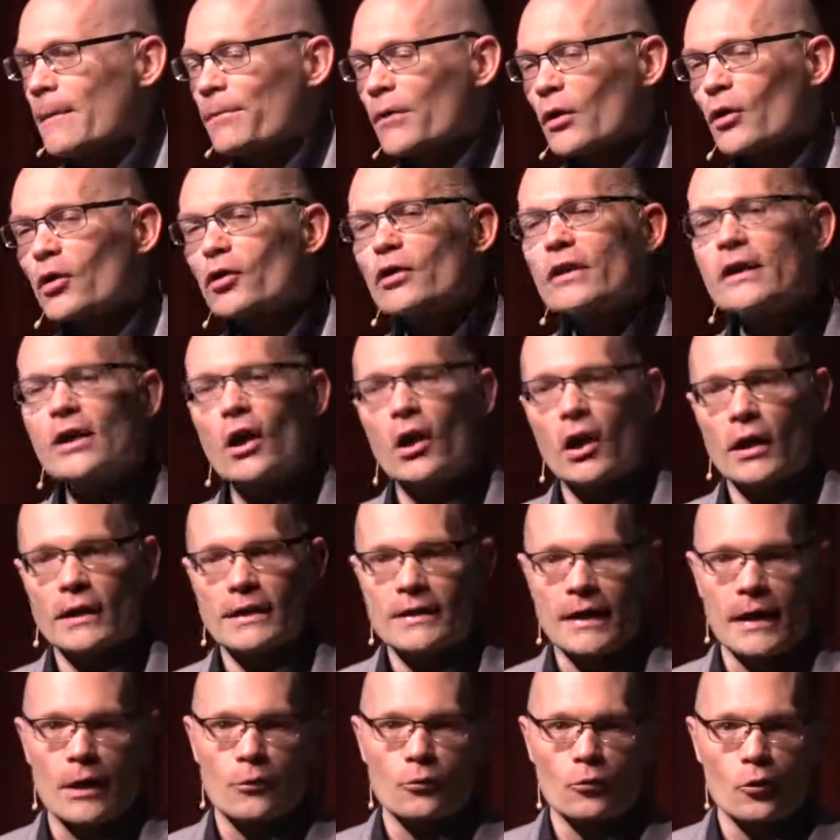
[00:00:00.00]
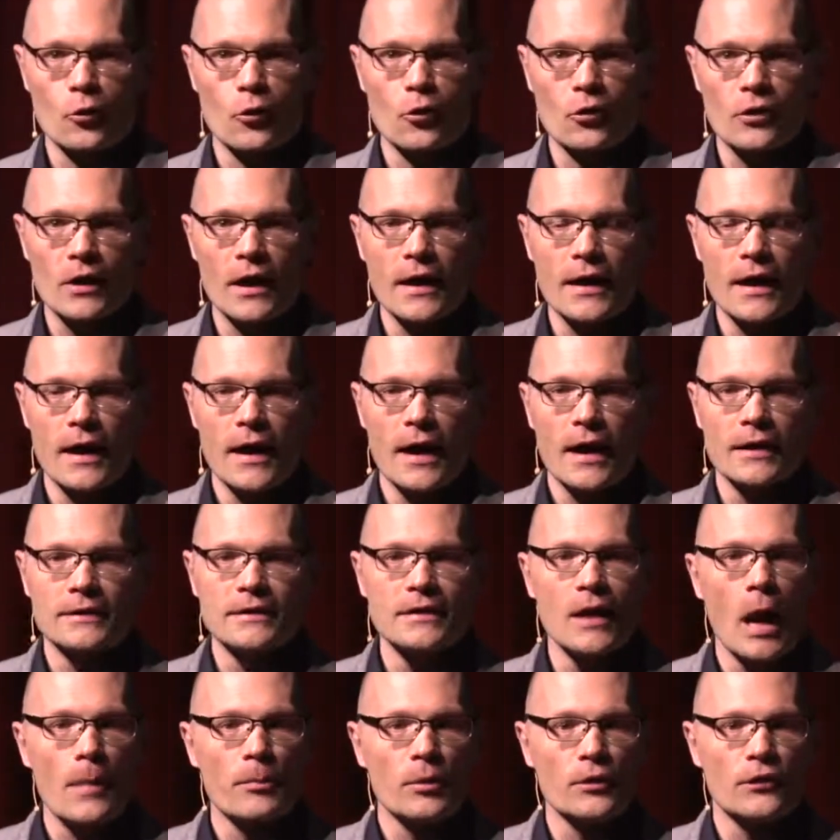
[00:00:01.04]
Early on in that role, I had
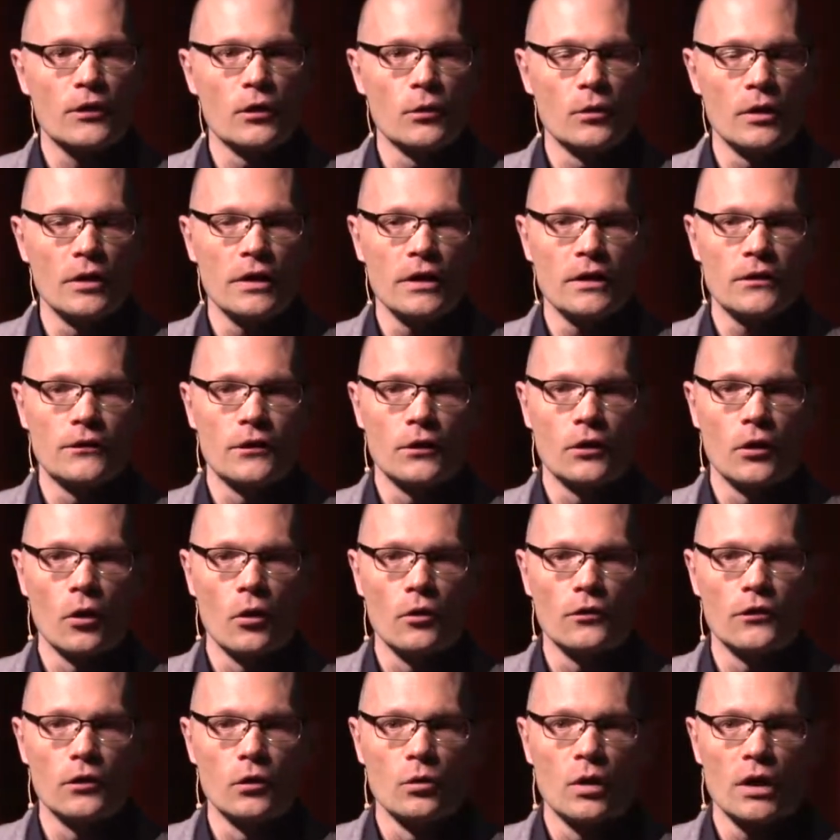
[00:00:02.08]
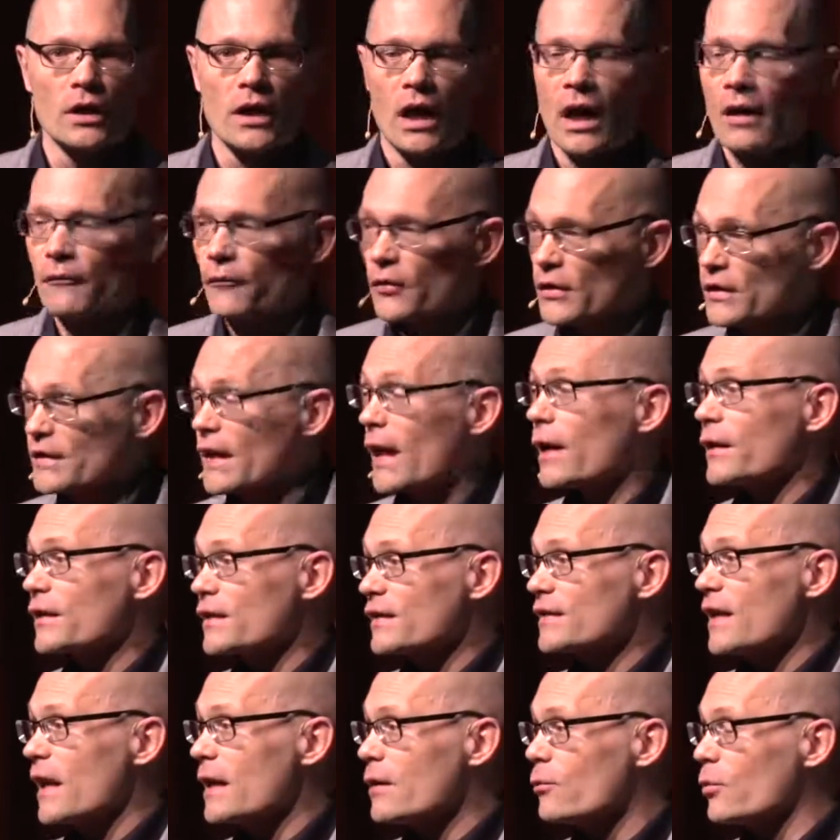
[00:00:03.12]
the opportunity to go to a conference out of
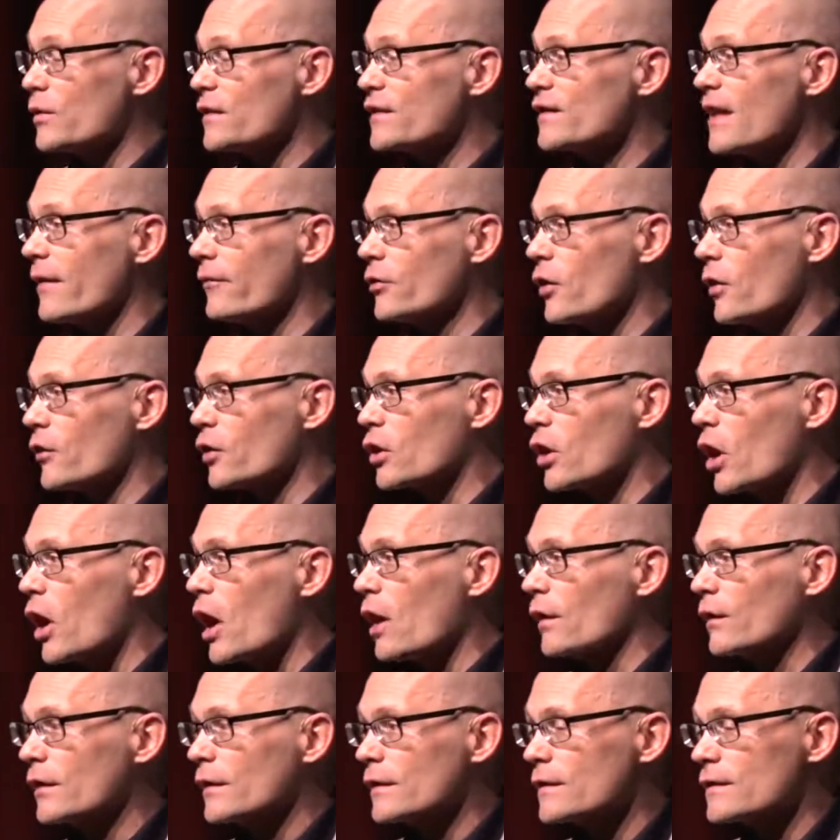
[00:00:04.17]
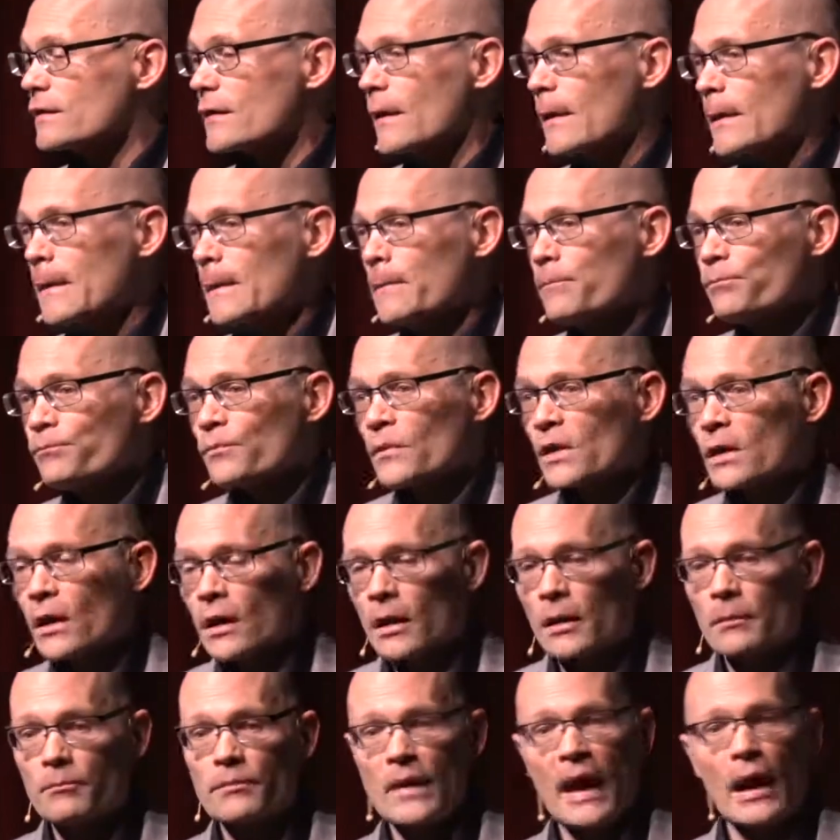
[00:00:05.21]
state with 7 other colleagues
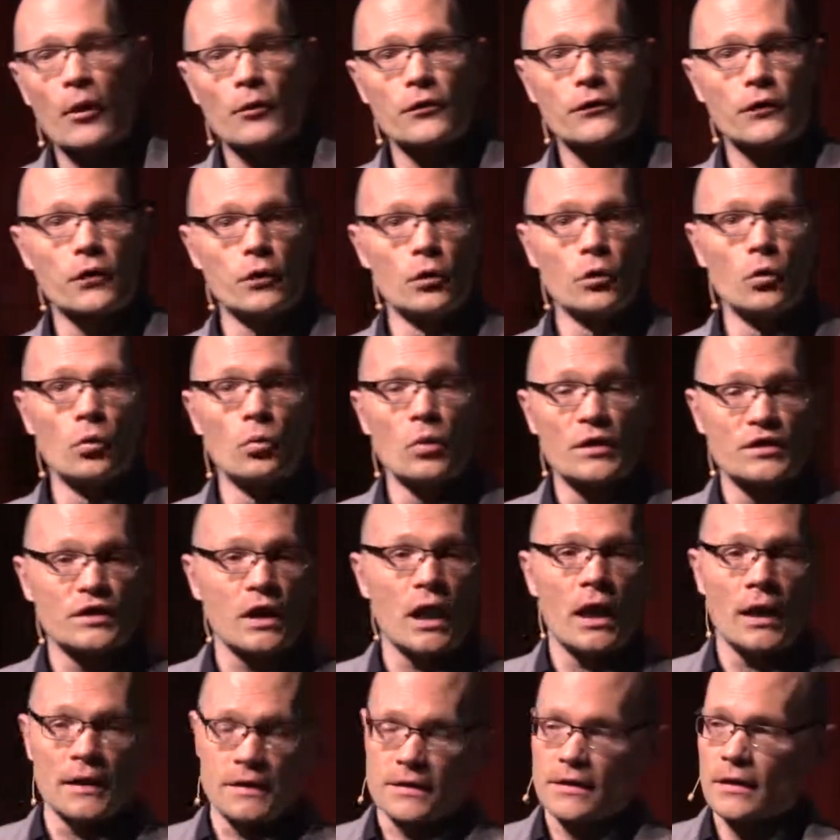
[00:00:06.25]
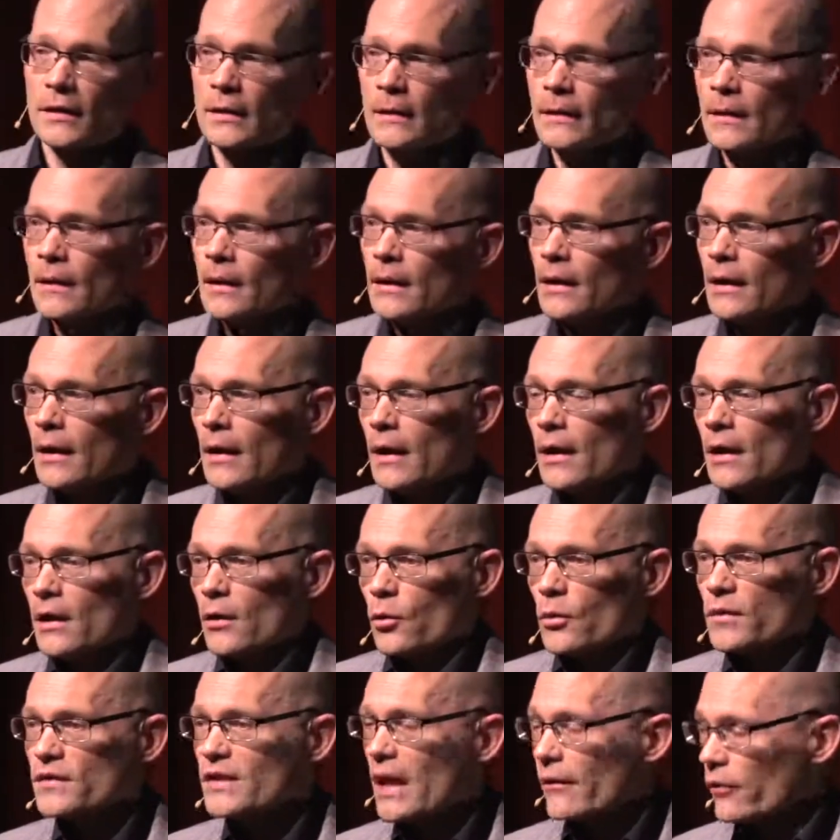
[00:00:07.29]
out to Wisconsin,
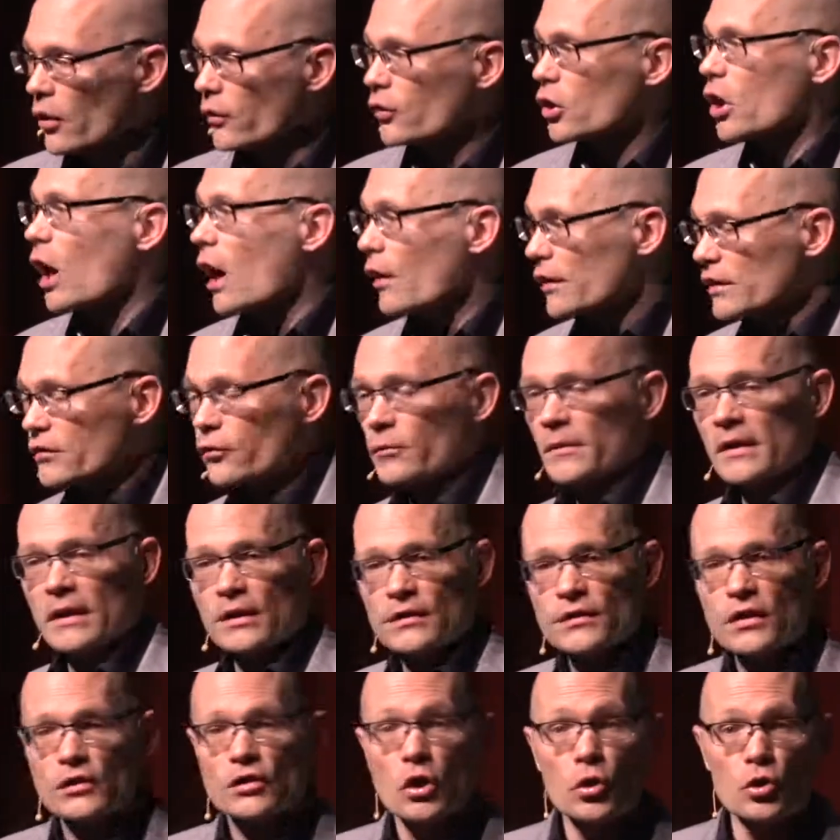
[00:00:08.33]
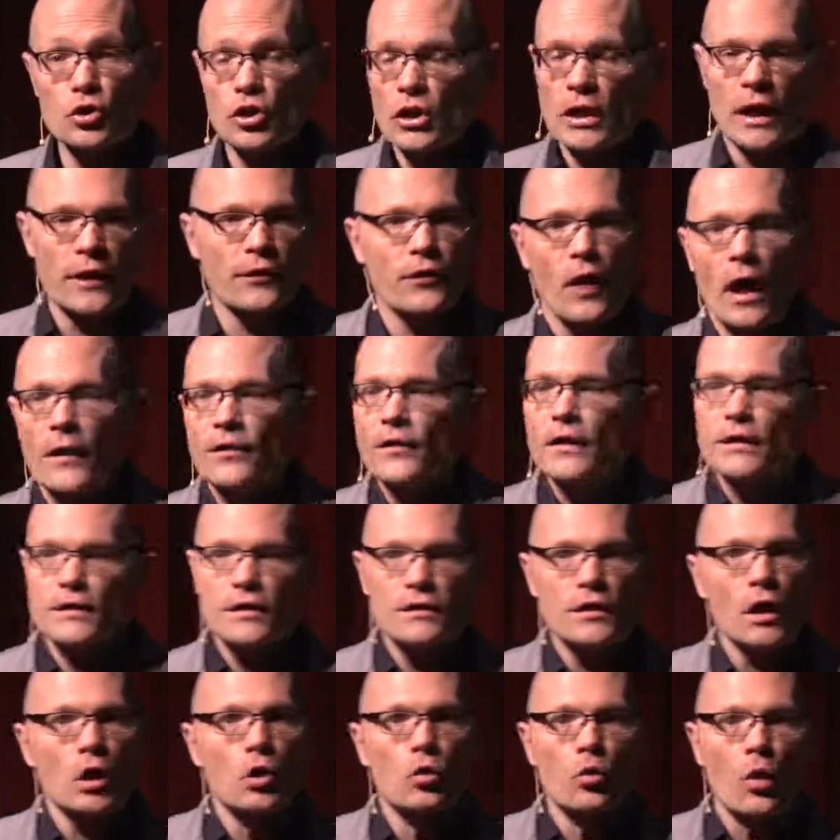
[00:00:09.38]
with 7 other colleagues from the institution, and I thought, this
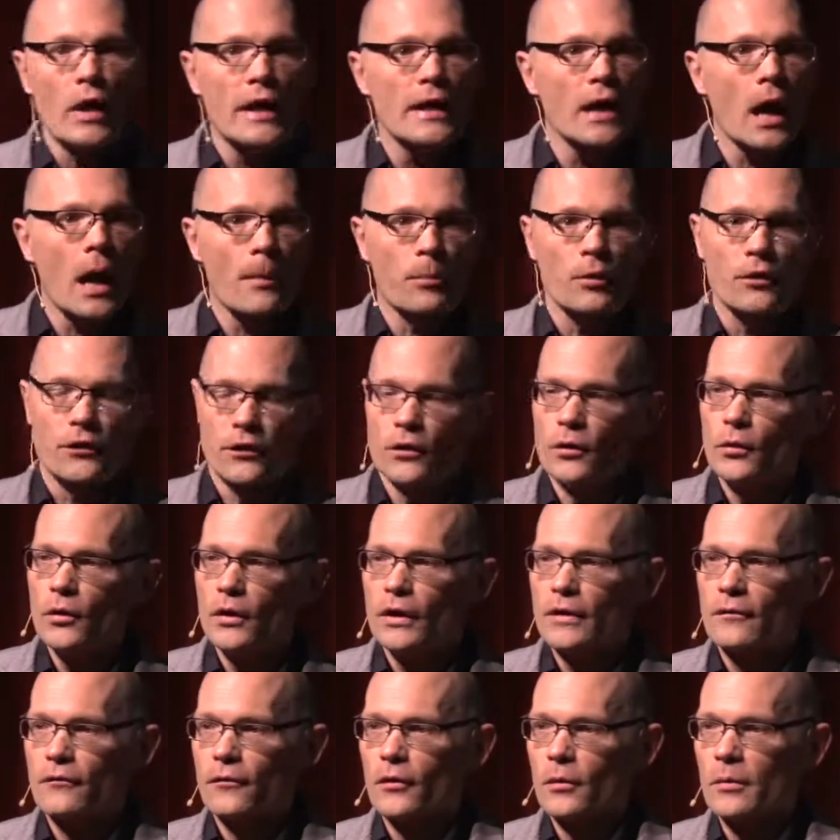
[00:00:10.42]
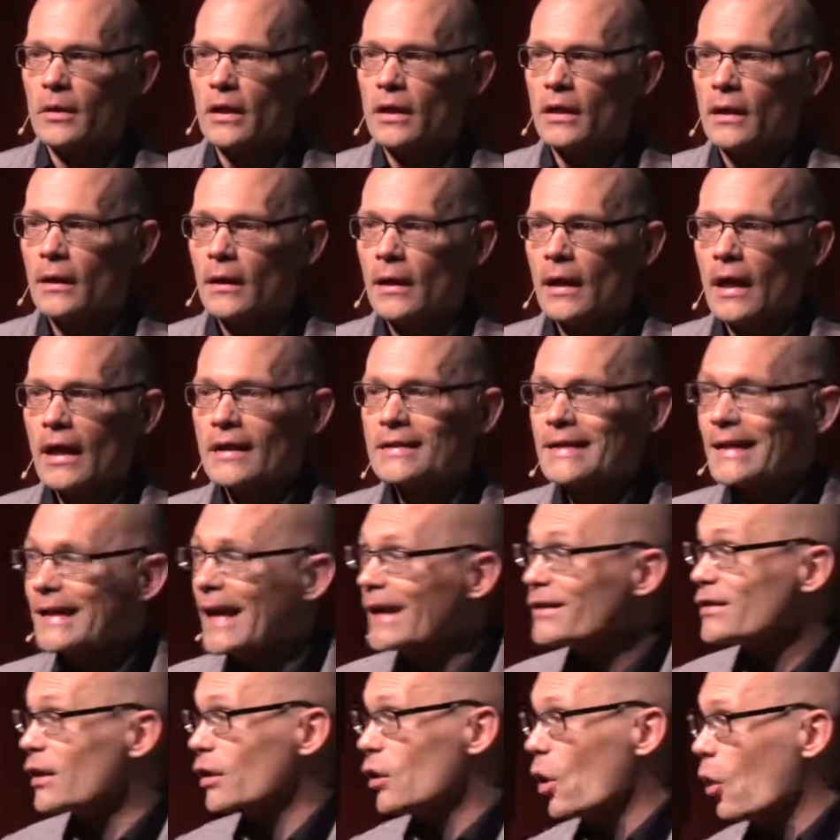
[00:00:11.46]
is a great opportunity for me to
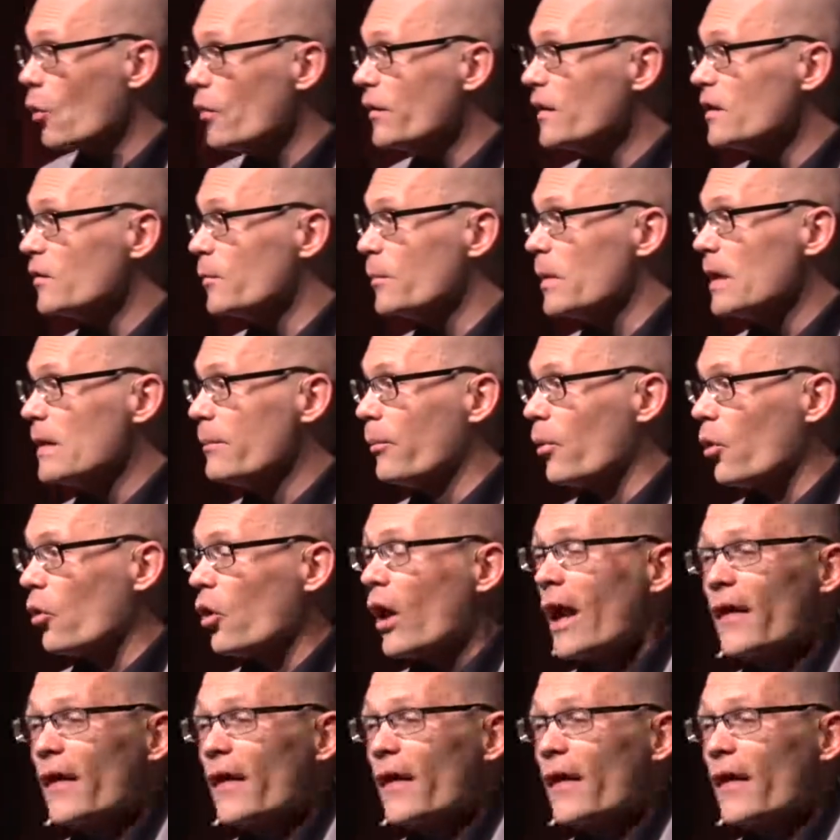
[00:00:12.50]
get to know these people.